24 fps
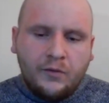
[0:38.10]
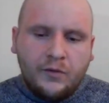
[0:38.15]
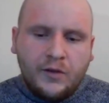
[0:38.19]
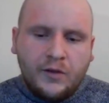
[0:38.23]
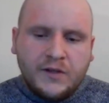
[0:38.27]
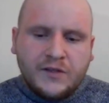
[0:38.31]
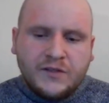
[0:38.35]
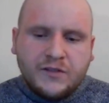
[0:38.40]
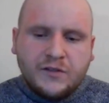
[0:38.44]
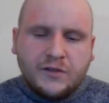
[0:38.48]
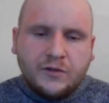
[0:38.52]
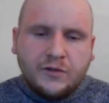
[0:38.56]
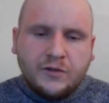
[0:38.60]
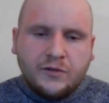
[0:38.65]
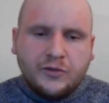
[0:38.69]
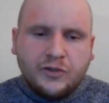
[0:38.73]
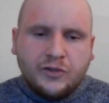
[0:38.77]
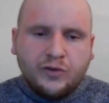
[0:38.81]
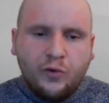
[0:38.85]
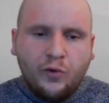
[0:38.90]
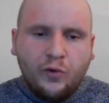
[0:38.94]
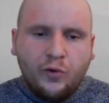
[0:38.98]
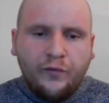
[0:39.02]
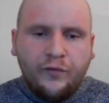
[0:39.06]
This
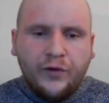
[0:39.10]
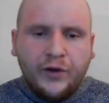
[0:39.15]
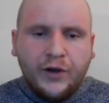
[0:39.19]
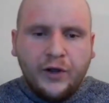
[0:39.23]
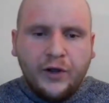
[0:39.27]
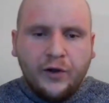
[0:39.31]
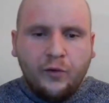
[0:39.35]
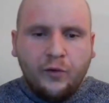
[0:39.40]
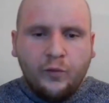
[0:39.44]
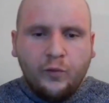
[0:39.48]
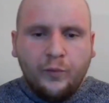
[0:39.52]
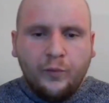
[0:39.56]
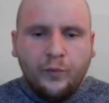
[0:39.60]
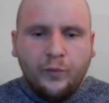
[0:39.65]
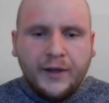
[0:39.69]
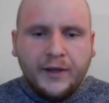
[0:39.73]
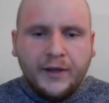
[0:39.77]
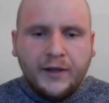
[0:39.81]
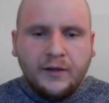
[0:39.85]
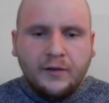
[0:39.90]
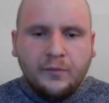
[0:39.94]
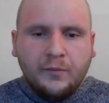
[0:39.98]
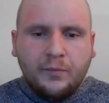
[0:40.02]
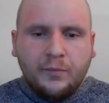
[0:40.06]
short video will
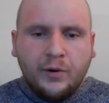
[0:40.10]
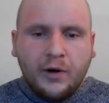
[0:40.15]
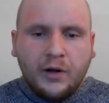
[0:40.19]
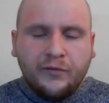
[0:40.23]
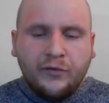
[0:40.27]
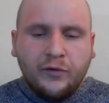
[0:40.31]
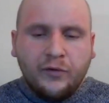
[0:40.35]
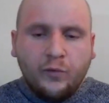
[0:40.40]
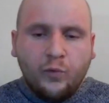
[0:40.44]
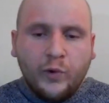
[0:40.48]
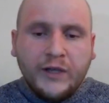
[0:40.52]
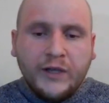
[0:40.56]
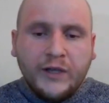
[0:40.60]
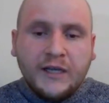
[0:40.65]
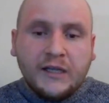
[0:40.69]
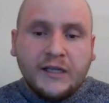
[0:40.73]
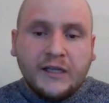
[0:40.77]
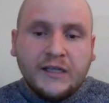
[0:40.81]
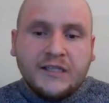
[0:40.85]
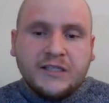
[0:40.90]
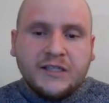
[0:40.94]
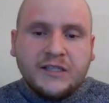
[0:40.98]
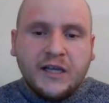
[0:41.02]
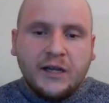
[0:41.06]
be part of a
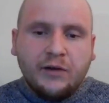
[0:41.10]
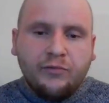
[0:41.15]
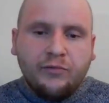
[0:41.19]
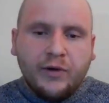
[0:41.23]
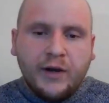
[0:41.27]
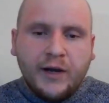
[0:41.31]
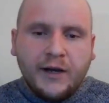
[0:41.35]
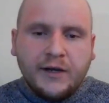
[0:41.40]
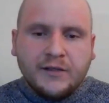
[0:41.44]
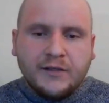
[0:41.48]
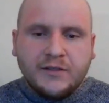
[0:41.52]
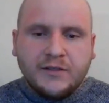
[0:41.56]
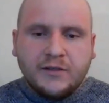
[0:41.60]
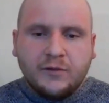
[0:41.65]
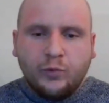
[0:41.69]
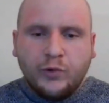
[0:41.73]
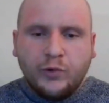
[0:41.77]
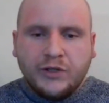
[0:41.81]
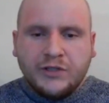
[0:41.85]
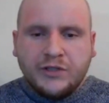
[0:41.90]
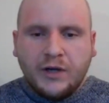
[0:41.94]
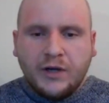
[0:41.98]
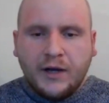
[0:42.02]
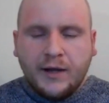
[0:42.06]
weekly series
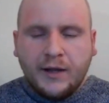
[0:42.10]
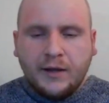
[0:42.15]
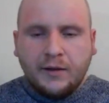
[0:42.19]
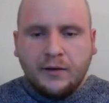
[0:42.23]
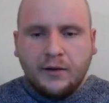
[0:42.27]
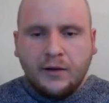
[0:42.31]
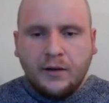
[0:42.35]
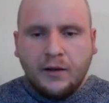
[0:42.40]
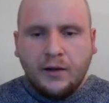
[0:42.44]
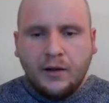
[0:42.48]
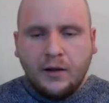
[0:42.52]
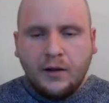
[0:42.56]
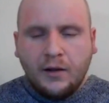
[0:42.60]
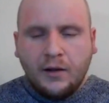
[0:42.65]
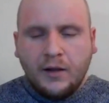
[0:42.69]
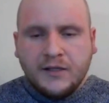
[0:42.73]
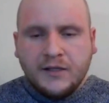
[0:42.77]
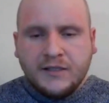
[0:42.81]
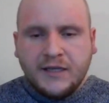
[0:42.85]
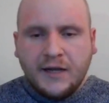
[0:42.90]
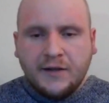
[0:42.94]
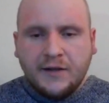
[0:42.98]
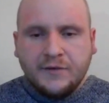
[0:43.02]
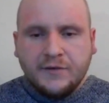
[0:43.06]
which I
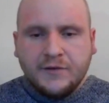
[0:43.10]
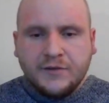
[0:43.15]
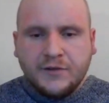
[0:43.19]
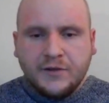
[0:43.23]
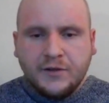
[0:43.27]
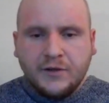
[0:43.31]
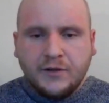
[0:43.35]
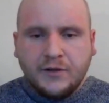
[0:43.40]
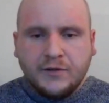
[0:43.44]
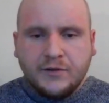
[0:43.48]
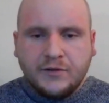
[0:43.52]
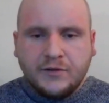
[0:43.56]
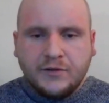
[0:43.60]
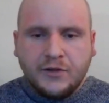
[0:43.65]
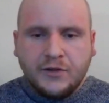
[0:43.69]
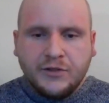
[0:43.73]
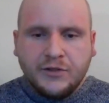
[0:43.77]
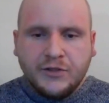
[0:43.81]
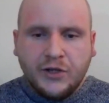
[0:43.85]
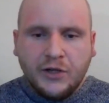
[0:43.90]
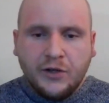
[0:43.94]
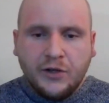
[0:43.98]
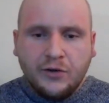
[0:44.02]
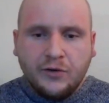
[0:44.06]
intend to
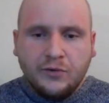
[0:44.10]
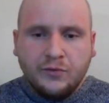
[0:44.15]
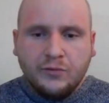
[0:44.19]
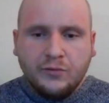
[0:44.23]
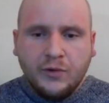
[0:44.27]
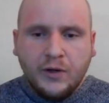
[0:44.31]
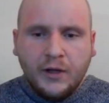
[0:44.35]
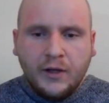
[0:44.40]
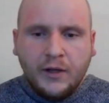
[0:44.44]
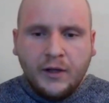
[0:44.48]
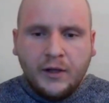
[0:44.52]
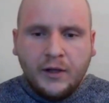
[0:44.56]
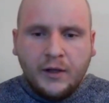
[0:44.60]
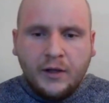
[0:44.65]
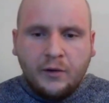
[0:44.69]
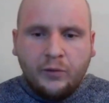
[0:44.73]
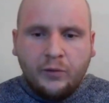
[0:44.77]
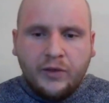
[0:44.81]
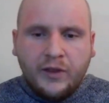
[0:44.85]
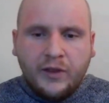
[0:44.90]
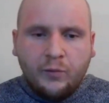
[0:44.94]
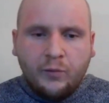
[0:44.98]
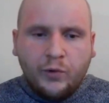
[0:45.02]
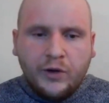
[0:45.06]
do,
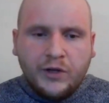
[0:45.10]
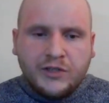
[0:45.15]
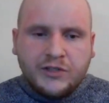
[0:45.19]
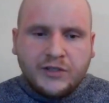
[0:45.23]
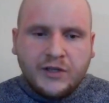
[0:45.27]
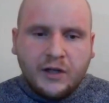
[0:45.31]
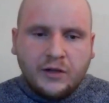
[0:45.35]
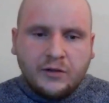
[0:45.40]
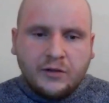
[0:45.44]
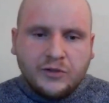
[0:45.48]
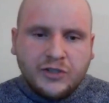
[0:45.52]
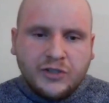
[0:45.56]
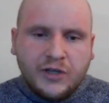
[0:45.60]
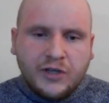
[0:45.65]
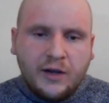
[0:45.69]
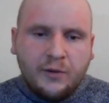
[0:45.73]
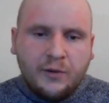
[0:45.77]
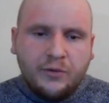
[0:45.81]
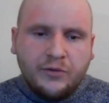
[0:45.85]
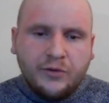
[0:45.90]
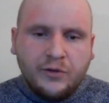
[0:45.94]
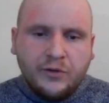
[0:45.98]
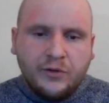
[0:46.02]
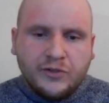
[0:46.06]
within which I'll
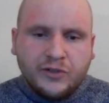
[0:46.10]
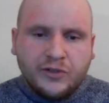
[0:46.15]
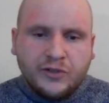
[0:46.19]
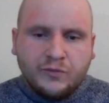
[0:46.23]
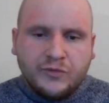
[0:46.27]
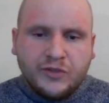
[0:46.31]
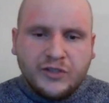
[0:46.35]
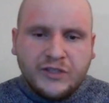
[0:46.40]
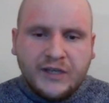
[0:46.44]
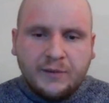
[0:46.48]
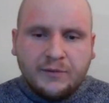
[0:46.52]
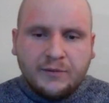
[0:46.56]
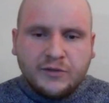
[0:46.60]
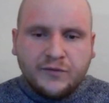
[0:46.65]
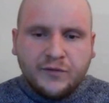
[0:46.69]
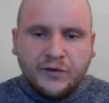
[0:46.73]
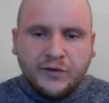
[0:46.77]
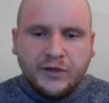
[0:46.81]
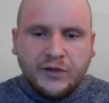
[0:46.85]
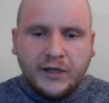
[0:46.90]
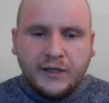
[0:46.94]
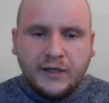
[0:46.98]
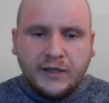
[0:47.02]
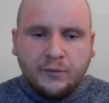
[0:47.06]
share with you some tips
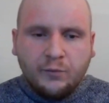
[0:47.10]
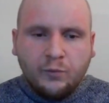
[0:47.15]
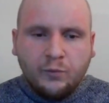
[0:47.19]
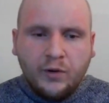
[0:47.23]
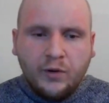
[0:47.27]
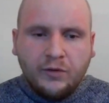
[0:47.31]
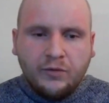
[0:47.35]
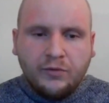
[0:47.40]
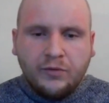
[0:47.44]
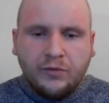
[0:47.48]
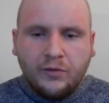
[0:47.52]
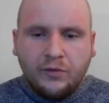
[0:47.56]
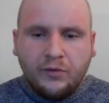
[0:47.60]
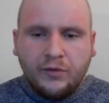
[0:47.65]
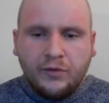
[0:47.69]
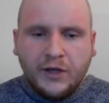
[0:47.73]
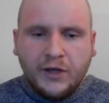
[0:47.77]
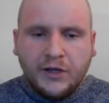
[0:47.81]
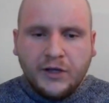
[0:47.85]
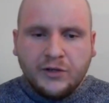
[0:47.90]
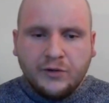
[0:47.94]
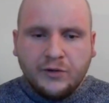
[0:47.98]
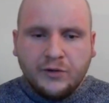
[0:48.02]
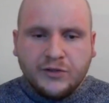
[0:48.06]
for dealing with
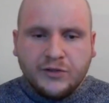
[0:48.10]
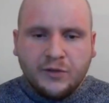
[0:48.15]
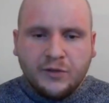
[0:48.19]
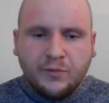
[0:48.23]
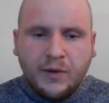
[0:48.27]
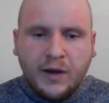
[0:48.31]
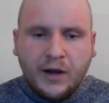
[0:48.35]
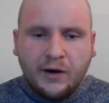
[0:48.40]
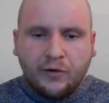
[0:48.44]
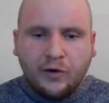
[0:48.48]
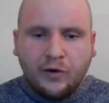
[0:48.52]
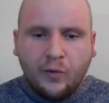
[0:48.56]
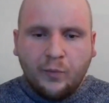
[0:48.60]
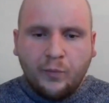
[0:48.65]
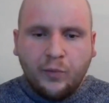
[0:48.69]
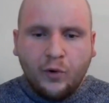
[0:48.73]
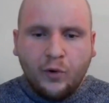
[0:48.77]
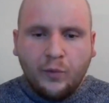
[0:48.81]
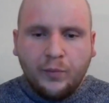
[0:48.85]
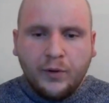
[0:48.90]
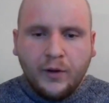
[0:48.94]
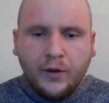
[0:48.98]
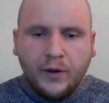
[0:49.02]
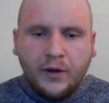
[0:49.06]
the issues that might crop
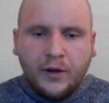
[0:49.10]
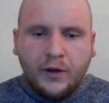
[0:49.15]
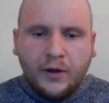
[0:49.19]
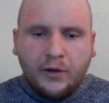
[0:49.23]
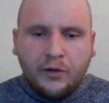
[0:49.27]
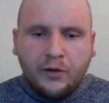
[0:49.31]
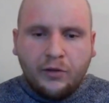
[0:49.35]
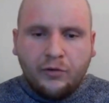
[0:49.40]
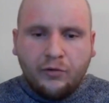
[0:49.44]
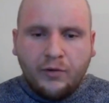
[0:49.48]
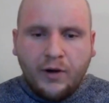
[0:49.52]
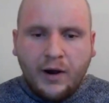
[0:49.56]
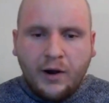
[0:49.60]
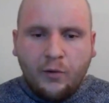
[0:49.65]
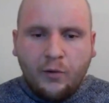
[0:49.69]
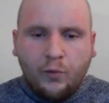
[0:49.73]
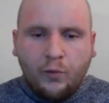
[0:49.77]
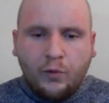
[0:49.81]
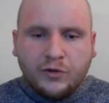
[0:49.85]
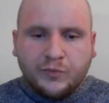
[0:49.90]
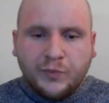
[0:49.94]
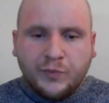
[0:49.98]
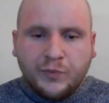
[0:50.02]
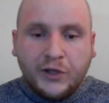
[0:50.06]
up
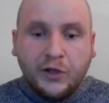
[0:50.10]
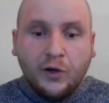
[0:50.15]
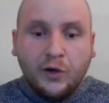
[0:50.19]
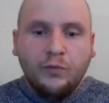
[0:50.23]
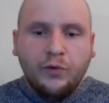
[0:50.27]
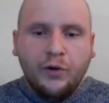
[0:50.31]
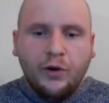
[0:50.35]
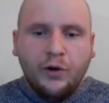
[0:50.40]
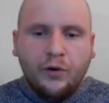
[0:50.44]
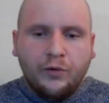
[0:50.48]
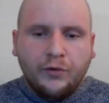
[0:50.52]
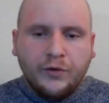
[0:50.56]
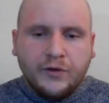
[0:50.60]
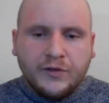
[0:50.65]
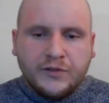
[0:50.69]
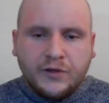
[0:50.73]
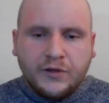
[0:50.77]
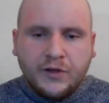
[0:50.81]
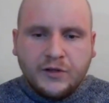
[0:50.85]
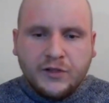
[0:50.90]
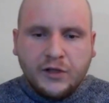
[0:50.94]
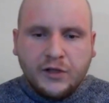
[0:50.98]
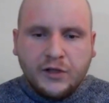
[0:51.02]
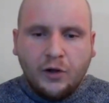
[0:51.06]
throughout what's become known
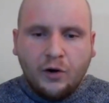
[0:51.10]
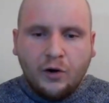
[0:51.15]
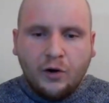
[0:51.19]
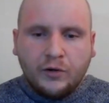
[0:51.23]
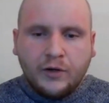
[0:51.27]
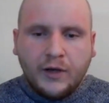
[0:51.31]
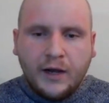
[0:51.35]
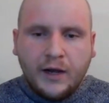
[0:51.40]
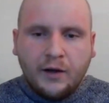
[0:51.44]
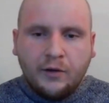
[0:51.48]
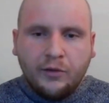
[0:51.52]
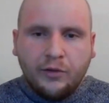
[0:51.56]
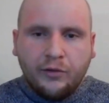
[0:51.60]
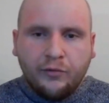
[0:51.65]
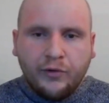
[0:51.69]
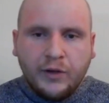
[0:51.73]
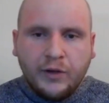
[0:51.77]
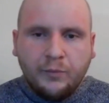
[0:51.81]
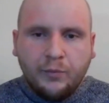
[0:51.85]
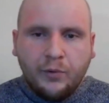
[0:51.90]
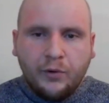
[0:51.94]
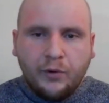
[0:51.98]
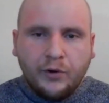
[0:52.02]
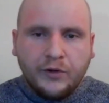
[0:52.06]
as Lockdown
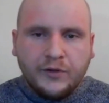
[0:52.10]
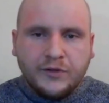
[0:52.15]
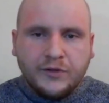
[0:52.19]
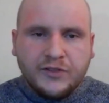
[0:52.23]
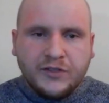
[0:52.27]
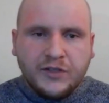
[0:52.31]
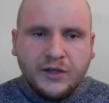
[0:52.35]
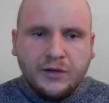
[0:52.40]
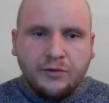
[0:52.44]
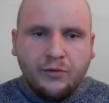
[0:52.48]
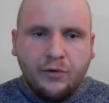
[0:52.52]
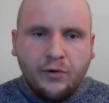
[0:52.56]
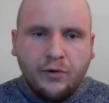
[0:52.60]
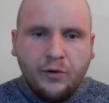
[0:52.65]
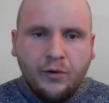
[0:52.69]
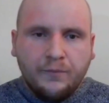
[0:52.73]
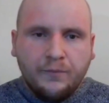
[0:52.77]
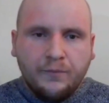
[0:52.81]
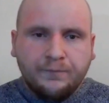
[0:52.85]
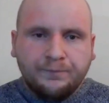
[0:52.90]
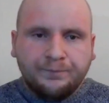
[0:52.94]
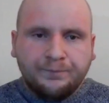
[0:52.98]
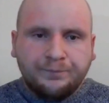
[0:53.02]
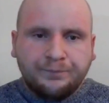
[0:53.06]
3.0.